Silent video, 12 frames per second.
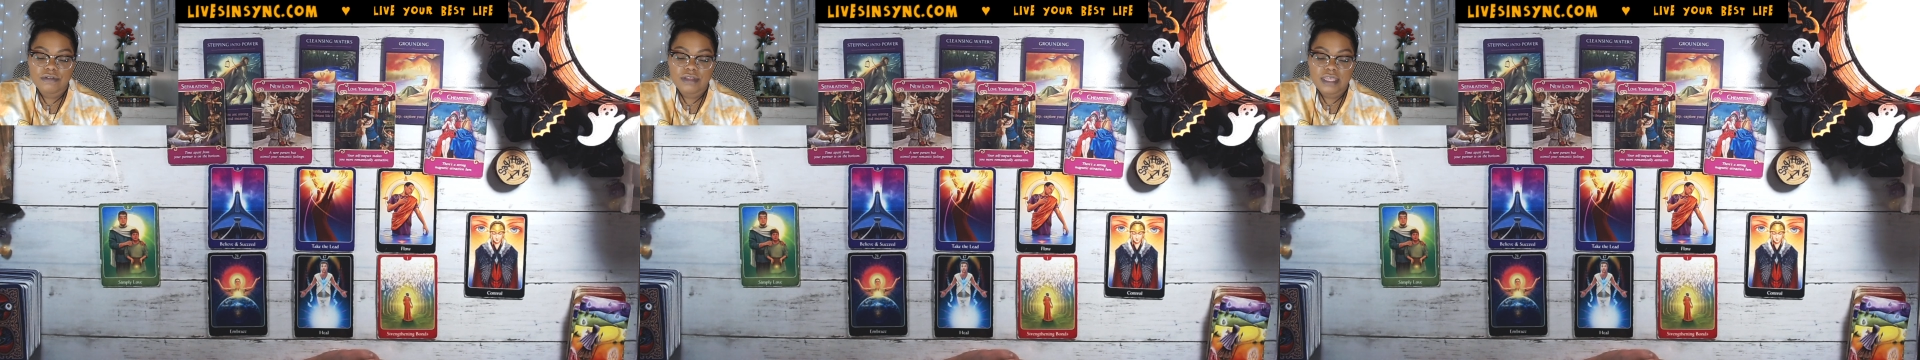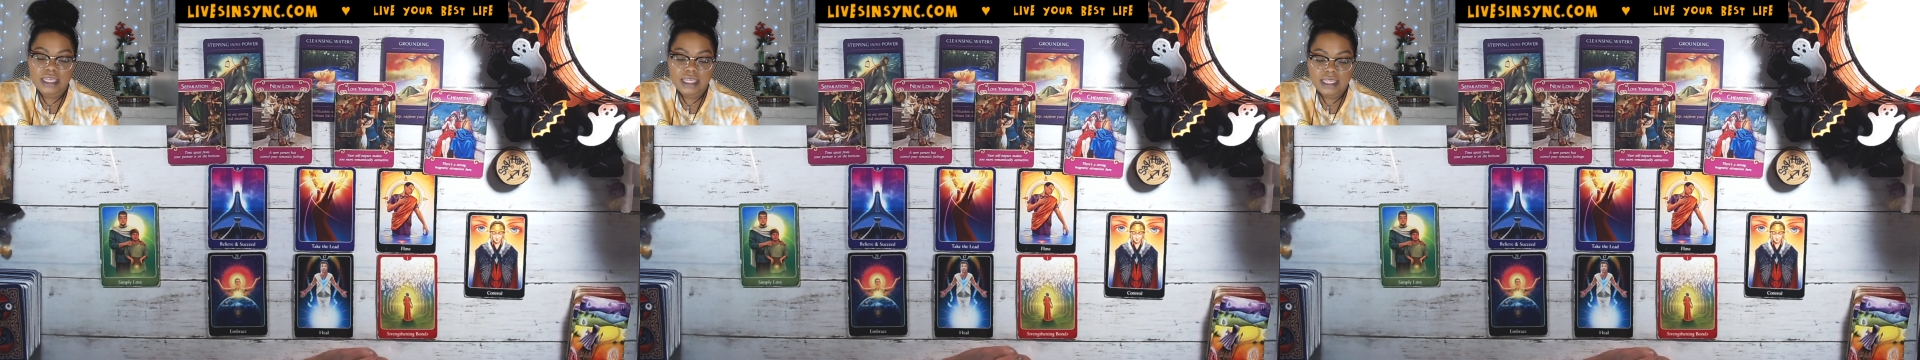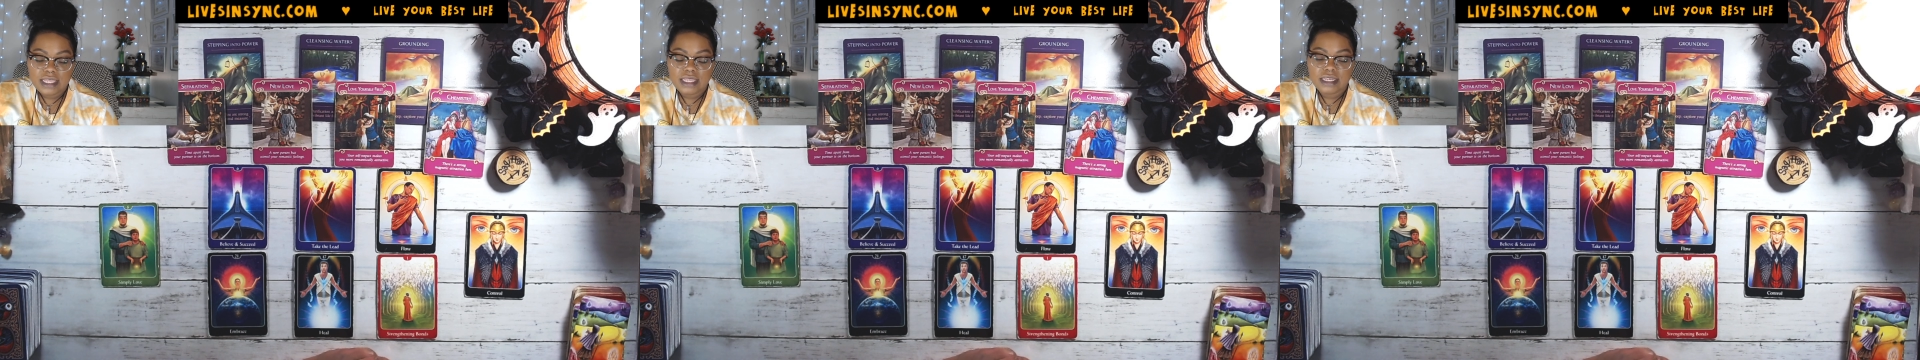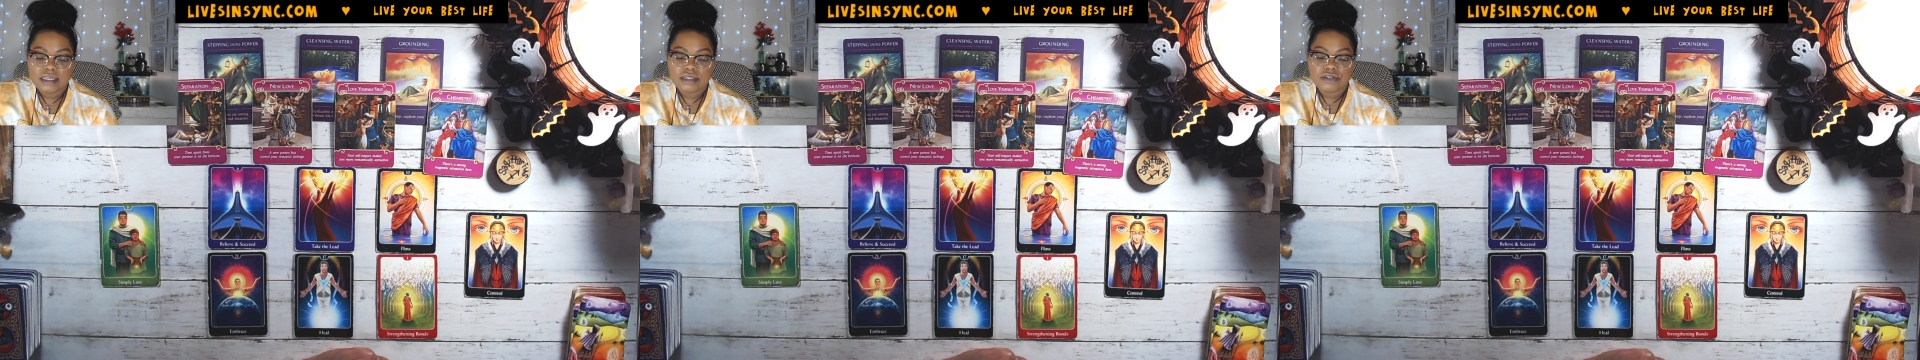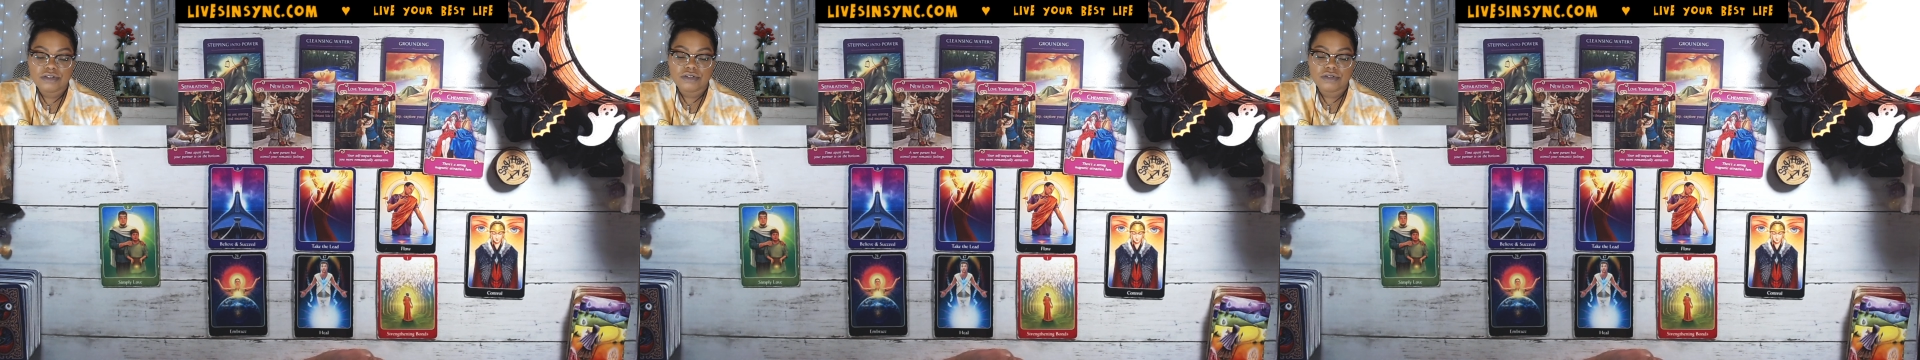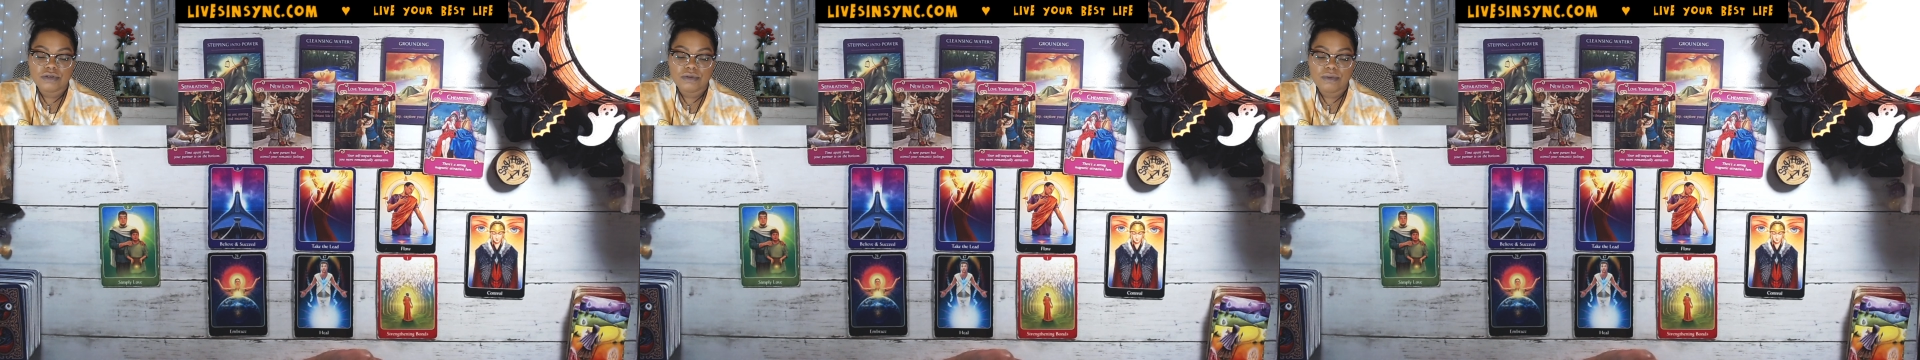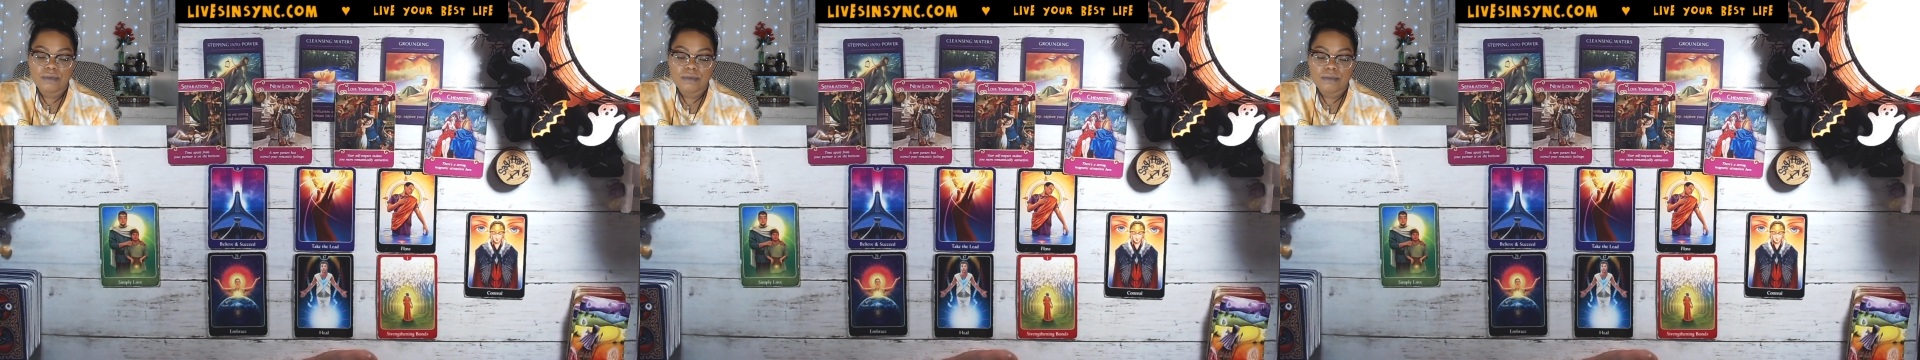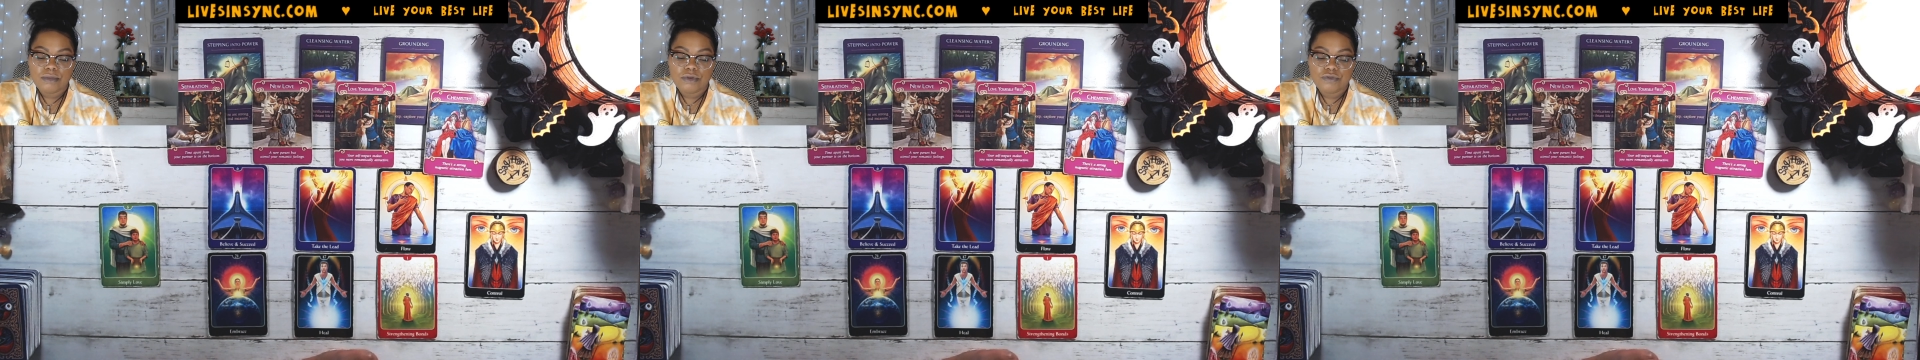in, to
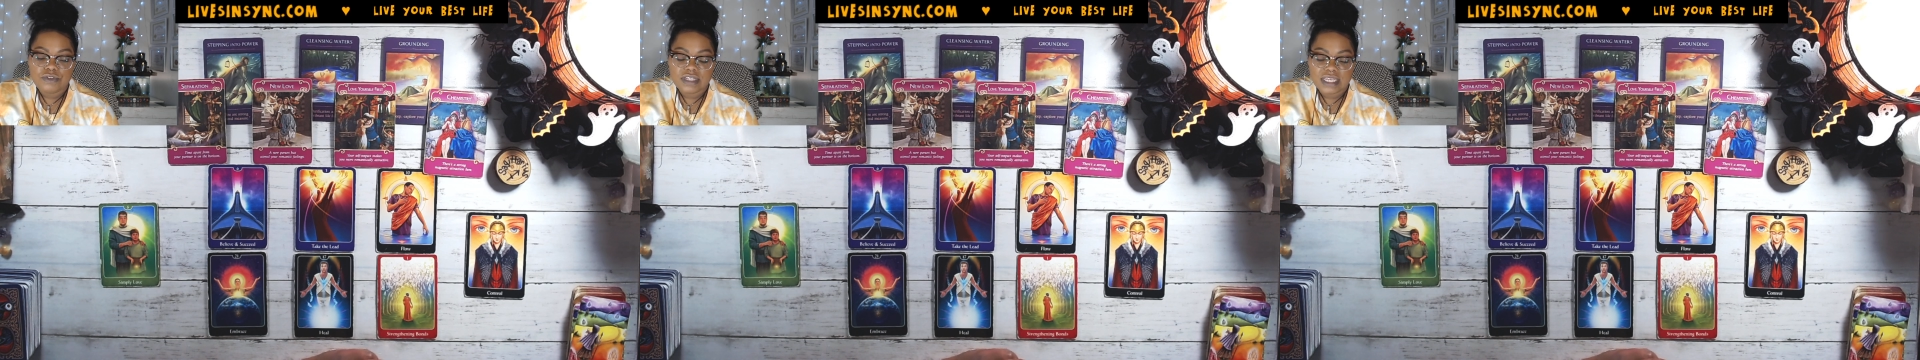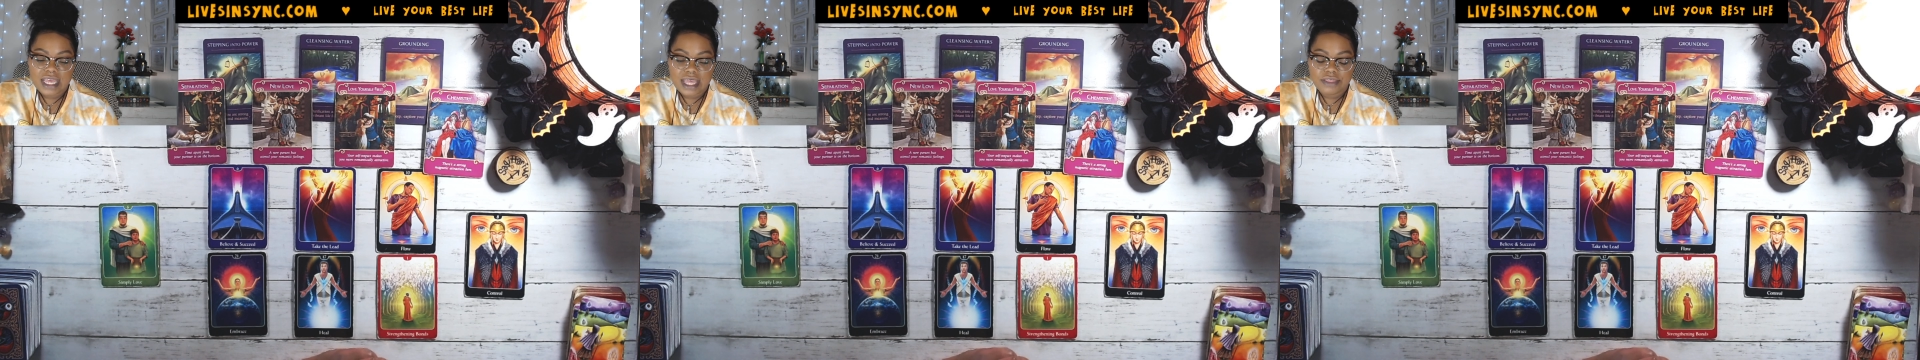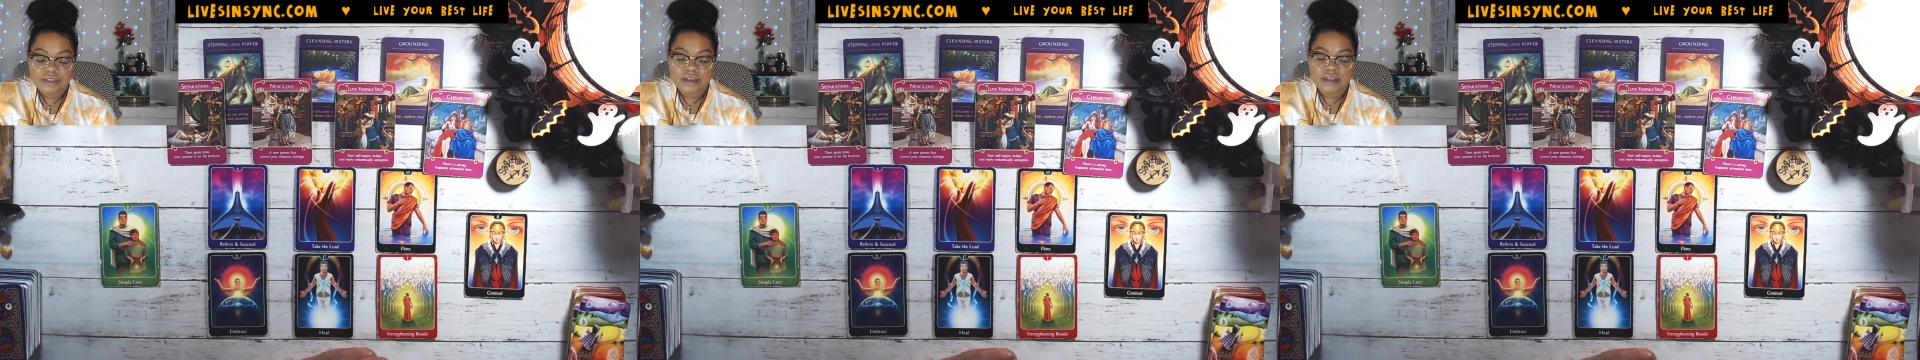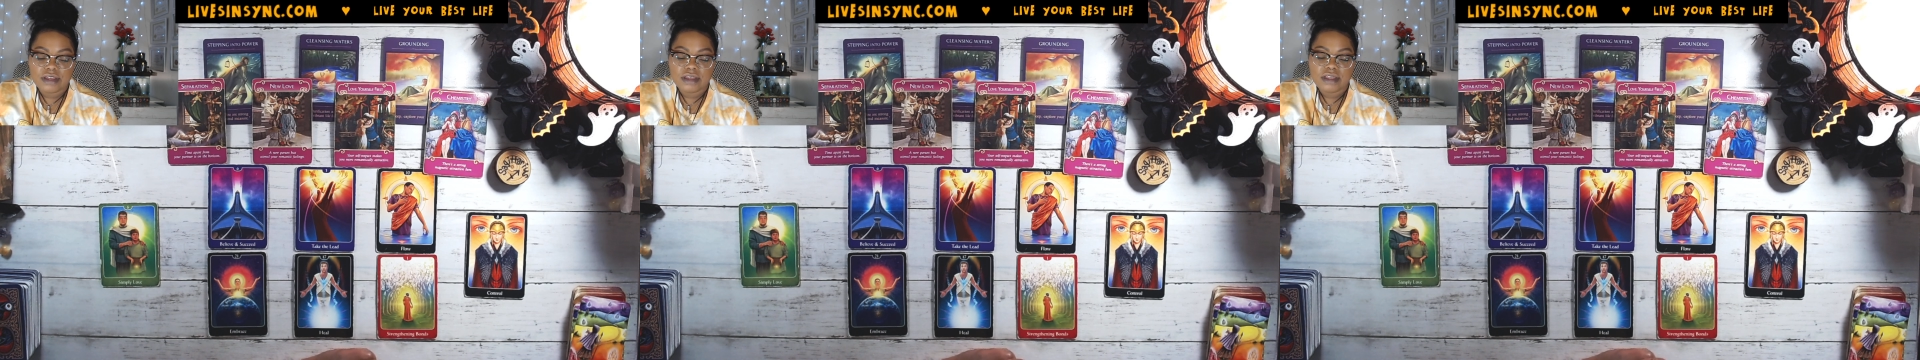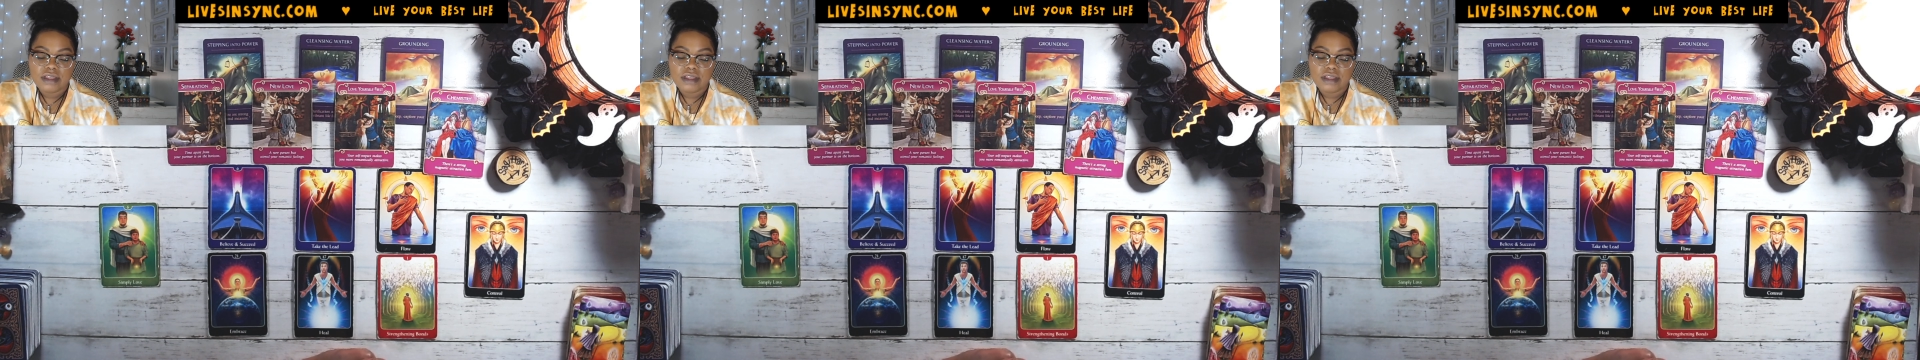move together,